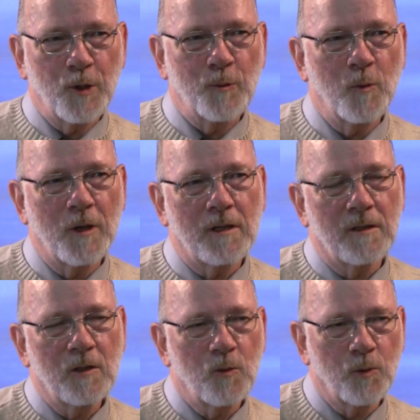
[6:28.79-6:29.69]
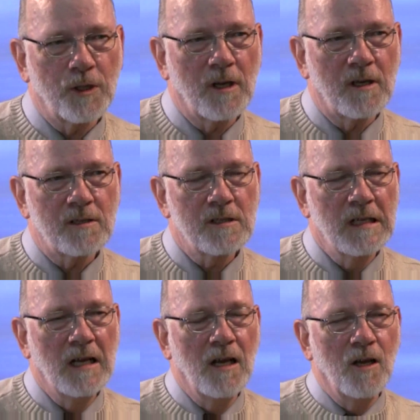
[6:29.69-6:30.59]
than people might realize.